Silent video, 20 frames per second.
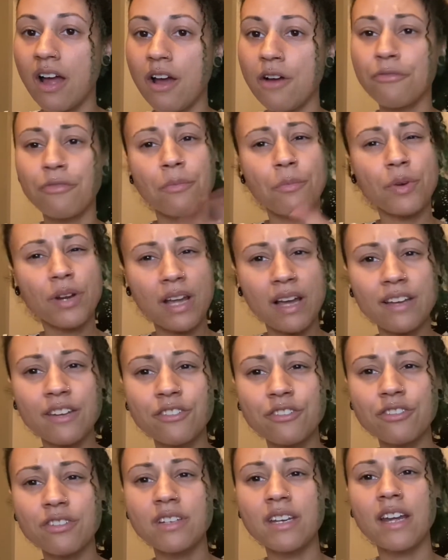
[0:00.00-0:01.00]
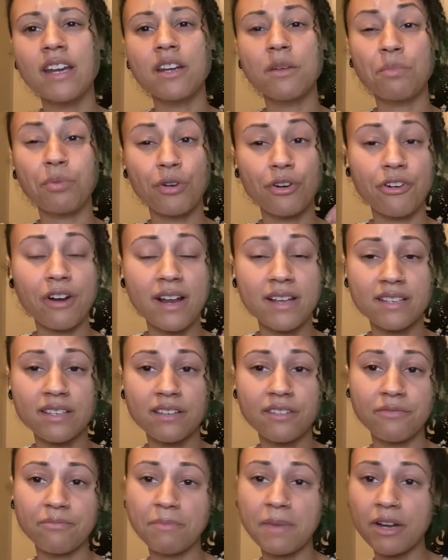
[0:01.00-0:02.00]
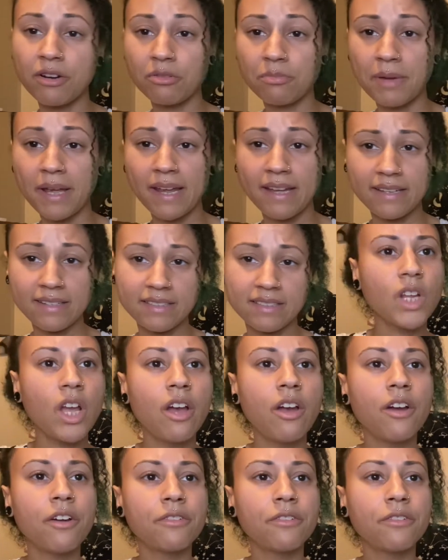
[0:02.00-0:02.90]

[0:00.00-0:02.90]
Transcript: from what I understand, a progressive metal band